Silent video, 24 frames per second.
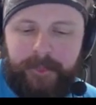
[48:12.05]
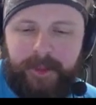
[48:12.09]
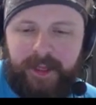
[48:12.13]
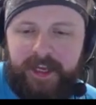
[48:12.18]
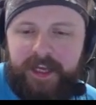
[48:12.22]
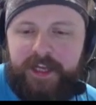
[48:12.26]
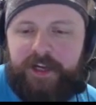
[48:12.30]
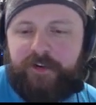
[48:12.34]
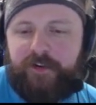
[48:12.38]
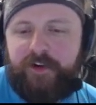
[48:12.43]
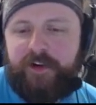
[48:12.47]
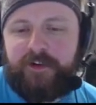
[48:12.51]

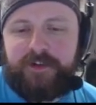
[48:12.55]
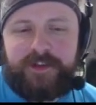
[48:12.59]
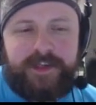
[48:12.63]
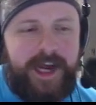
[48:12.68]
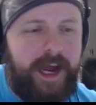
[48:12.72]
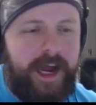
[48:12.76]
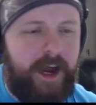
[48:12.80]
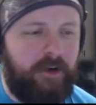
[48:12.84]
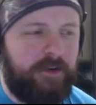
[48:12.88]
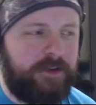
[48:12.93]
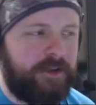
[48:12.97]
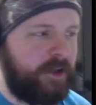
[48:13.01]
In your ears
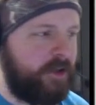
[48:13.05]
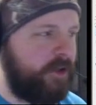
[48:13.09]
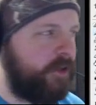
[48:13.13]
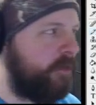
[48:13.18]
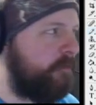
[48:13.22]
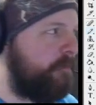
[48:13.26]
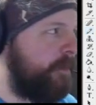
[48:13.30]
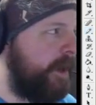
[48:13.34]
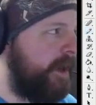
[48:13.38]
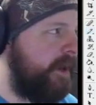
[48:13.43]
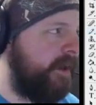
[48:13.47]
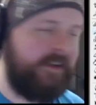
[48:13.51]
now is our good
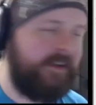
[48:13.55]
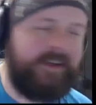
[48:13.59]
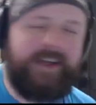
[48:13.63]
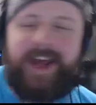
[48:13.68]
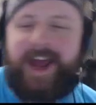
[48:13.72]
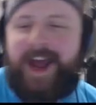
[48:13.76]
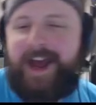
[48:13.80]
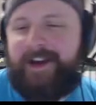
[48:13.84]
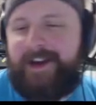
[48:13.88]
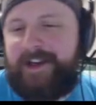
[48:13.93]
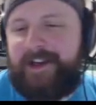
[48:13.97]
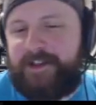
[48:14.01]
pal,
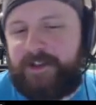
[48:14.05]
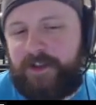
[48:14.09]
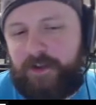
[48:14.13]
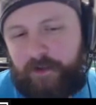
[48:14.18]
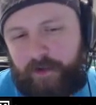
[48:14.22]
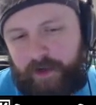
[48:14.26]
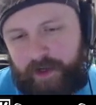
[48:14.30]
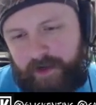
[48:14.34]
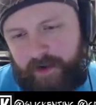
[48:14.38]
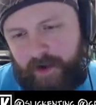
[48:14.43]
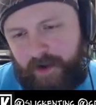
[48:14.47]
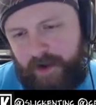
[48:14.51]
Cat
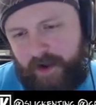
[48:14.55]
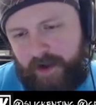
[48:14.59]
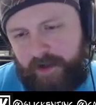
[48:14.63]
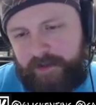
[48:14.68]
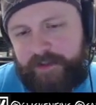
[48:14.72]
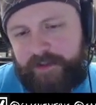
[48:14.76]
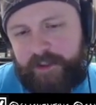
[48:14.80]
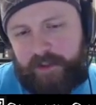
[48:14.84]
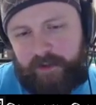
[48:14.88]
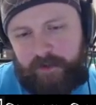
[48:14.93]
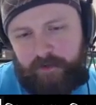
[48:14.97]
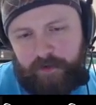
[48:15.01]
Angeloni.
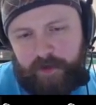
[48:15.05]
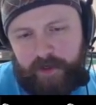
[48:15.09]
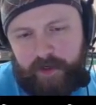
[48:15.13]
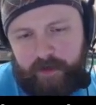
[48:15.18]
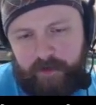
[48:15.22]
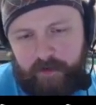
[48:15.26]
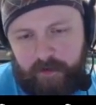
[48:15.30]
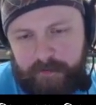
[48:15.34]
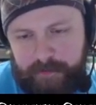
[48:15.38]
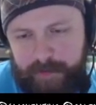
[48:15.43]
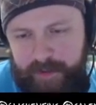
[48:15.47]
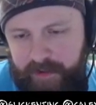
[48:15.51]
D. Ludi
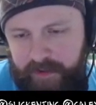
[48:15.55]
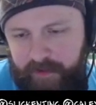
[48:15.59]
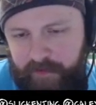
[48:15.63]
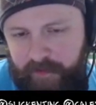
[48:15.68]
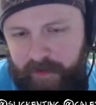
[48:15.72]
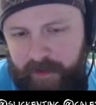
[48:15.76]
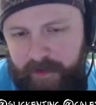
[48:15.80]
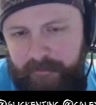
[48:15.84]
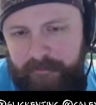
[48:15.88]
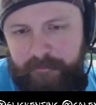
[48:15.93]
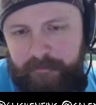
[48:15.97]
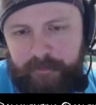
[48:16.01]
goes by D.
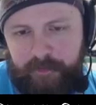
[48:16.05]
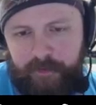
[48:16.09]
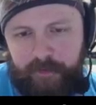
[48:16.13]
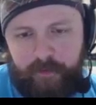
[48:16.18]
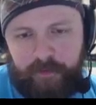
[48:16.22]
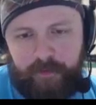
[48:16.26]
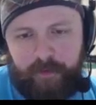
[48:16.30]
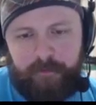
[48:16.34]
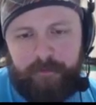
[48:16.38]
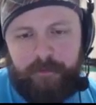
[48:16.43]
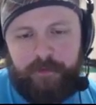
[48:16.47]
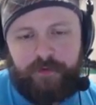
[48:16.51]
Ludi,
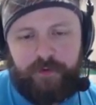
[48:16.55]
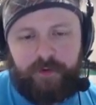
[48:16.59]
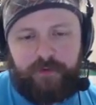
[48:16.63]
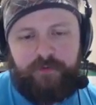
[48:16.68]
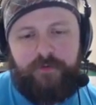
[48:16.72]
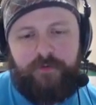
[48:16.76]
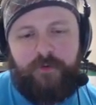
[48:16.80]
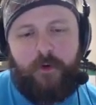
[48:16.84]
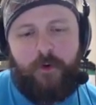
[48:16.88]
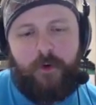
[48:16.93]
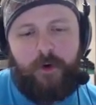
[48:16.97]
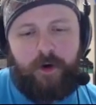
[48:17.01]
doing the music
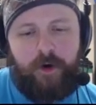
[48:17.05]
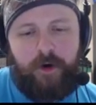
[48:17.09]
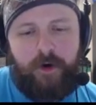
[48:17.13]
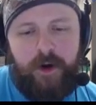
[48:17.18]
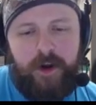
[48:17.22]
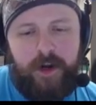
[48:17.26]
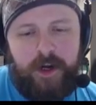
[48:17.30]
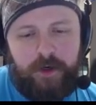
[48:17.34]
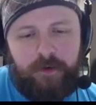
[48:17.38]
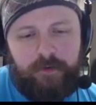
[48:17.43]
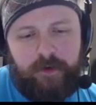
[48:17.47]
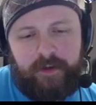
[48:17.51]
for
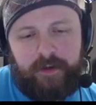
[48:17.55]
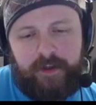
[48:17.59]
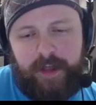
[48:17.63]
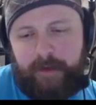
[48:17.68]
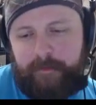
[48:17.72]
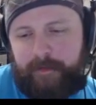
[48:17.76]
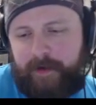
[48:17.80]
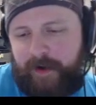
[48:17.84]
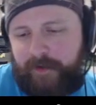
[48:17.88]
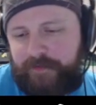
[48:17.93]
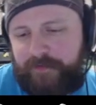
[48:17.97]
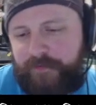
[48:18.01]
Greg
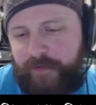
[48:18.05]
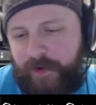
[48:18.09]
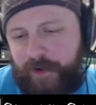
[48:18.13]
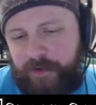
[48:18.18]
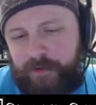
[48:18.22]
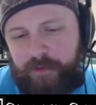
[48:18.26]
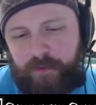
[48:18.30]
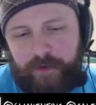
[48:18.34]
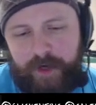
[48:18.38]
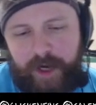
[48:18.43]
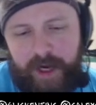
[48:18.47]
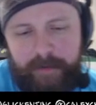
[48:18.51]
Labanow's very
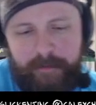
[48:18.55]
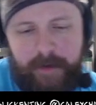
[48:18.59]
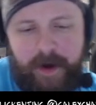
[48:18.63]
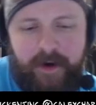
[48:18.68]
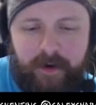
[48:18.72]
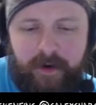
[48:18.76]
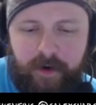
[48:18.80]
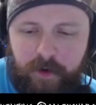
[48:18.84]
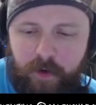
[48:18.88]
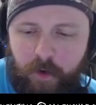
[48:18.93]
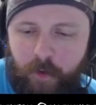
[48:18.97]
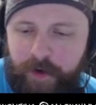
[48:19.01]
cool game,
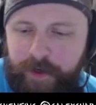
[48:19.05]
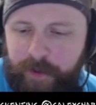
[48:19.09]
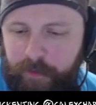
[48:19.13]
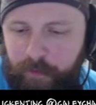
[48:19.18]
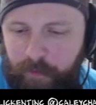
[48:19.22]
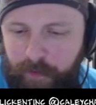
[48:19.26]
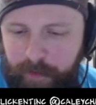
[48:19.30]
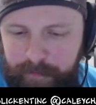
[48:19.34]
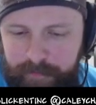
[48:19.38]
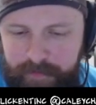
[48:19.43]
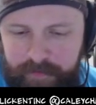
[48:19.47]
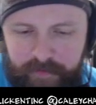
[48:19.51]
Coin
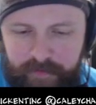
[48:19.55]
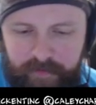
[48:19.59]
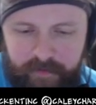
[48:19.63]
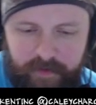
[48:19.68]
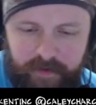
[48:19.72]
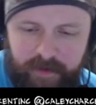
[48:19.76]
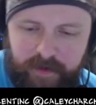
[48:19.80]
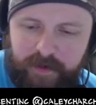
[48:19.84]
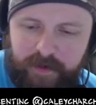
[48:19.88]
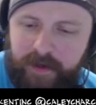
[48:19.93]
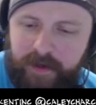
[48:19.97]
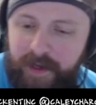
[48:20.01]
Crypt.
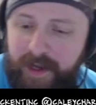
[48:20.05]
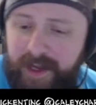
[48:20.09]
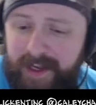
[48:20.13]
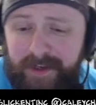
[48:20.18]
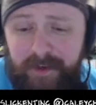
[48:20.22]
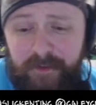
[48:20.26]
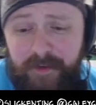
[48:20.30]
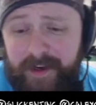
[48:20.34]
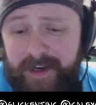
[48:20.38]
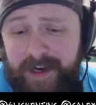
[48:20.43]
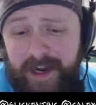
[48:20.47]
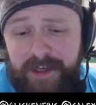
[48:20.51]
And
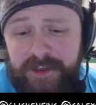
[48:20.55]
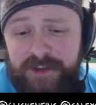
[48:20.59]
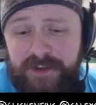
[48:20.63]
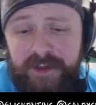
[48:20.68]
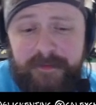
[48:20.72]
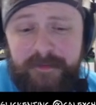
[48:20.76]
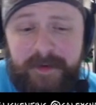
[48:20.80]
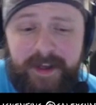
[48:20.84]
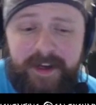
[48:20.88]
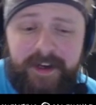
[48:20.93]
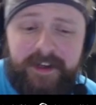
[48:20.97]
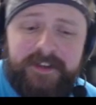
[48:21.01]
Greg actually
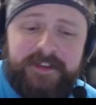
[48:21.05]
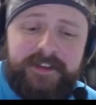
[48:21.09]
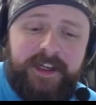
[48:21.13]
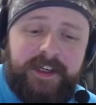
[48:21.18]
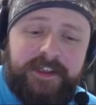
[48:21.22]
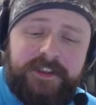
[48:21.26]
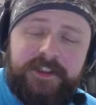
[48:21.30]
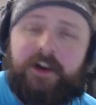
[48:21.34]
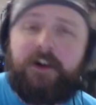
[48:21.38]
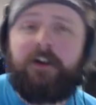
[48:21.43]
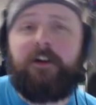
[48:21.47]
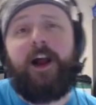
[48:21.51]
made his
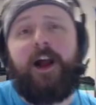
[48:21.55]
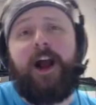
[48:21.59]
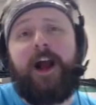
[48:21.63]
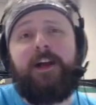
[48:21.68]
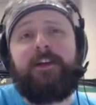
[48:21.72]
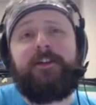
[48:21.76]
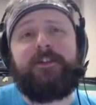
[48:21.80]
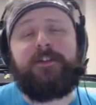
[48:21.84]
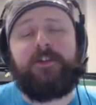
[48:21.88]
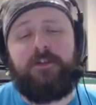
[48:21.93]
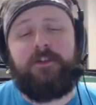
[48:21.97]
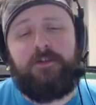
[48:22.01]
Kickstarter,
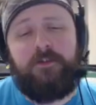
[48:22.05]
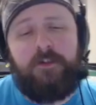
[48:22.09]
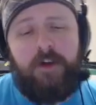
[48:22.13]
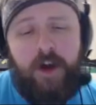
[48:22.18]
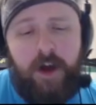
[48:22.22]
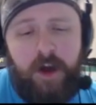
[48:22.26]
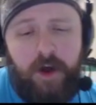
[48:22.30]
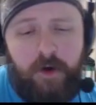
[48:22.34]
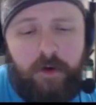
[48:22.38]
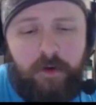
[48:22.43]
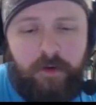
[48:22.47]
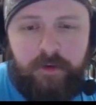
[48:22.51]
guys. So
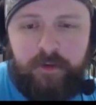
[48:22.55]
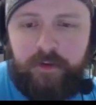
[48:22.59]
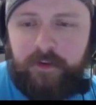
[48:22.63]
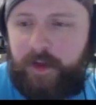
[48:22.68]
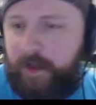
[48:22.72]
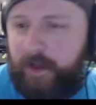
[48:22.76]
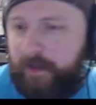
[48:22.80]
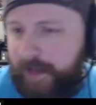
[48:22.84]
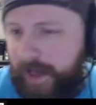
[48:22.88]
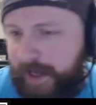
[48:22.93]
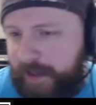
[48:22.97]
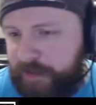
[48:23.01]

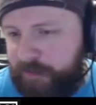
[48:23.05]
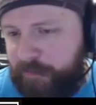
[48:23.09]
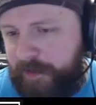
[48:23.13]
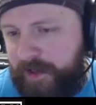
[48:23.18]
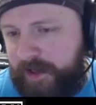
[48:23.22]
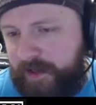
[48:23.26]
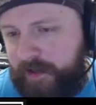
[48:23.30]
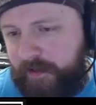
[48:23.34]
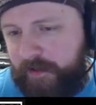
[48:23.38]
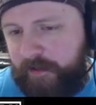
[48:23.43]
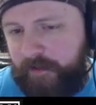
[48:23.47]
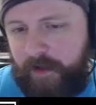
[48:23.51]
last
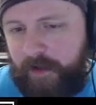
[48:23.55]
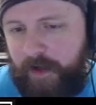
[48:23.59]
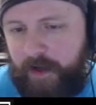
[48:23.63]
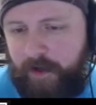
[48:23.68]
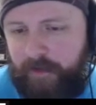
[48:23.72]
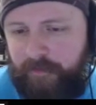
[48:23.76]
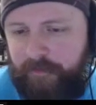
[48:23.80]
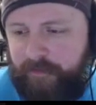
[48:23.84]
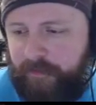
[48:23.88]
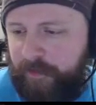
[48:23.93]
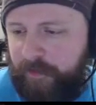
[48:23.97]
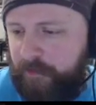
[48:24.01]
week
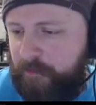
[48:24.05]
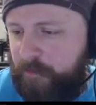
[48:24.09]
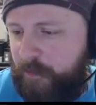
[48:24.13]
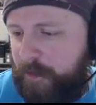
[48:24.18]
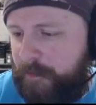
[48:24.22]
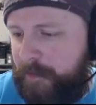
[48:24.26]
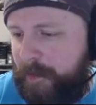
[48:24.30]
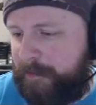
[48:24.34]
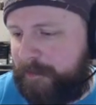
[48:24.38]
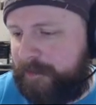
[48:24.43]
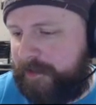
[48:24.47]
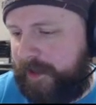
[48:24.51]
for the
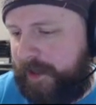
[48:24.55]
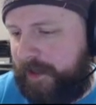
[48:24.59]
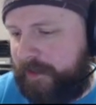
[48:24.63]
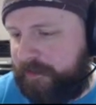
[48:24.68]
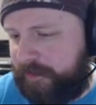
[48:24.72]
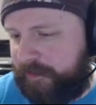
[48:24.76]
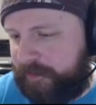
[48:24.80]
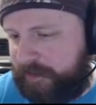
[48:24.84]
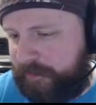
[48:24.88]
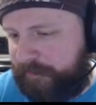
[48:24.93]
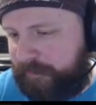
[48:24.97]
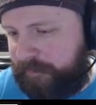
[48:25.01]
warm-up sketch,
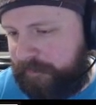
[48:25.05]
let's see if